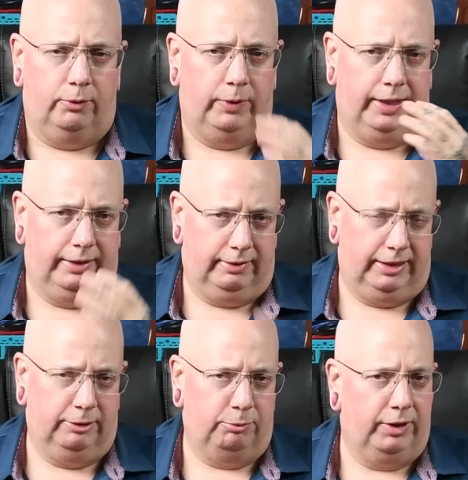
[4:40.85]
way, the
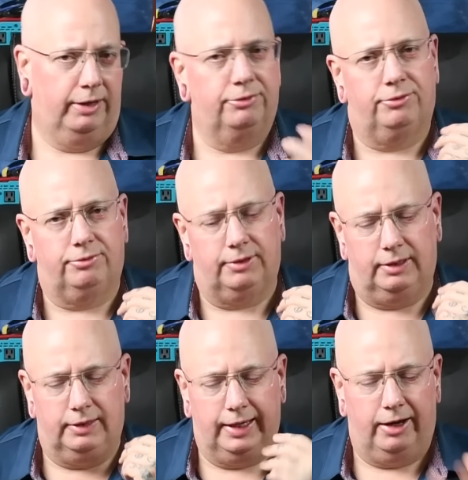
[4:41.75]
in breath
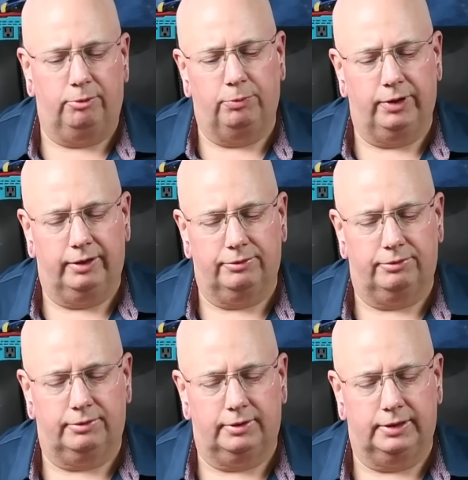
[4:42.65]
and the out
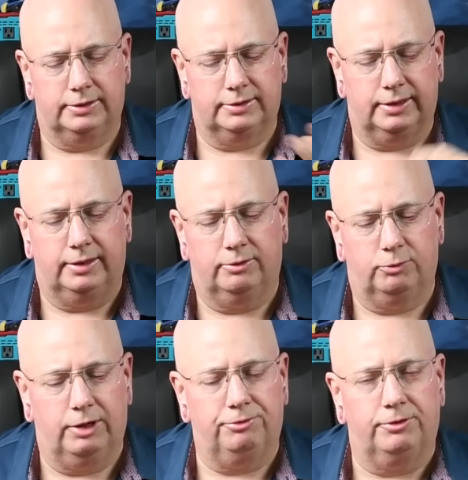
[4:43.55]
breath. It's a
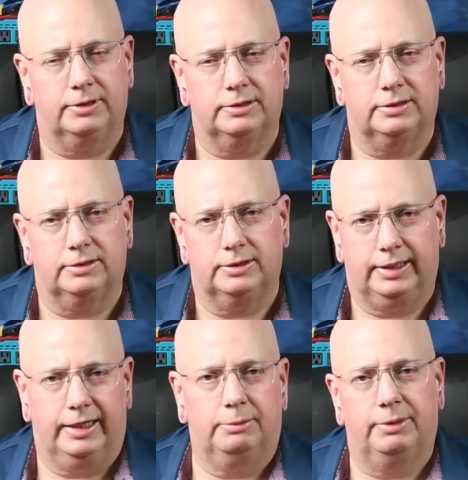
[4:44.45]
reference to
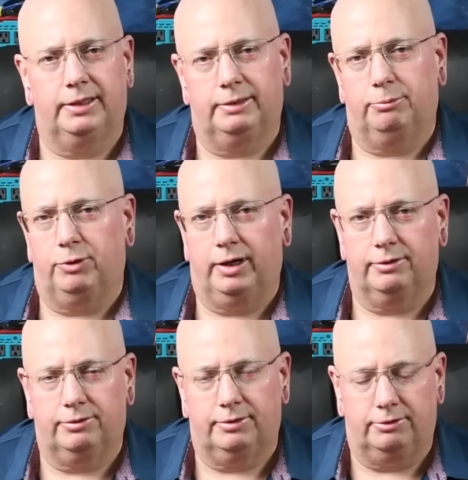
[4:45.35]
the animating
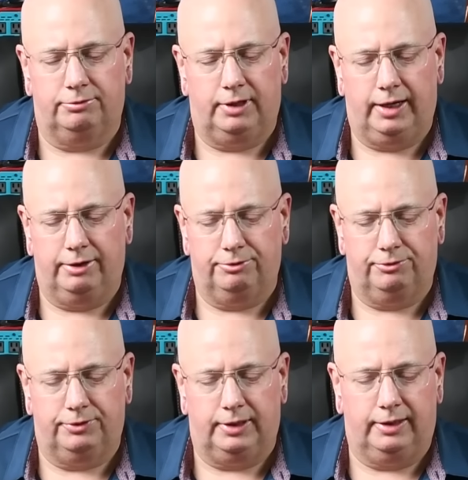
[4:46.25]
breath of
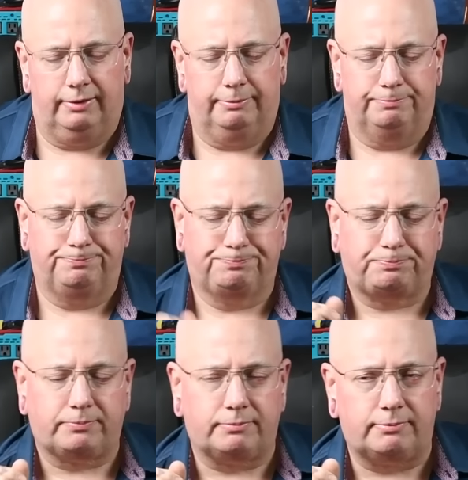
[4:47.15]
life. Um,
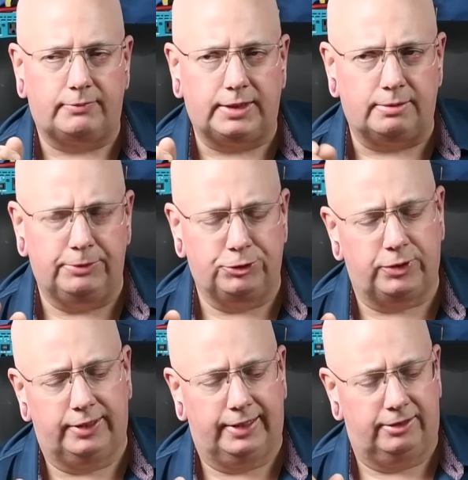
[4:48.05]
let me
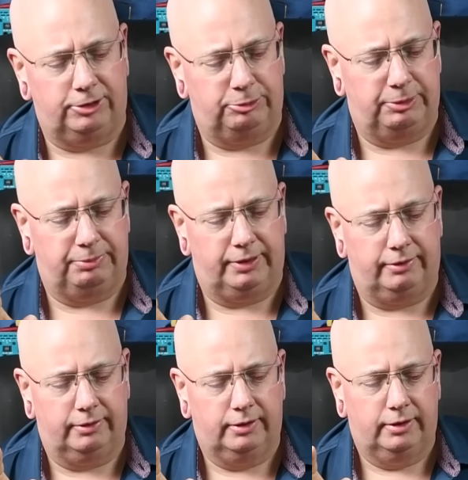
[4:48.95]
try that a little bit
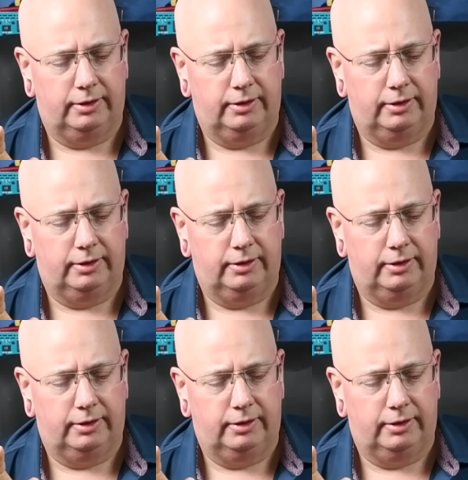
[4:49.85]
better.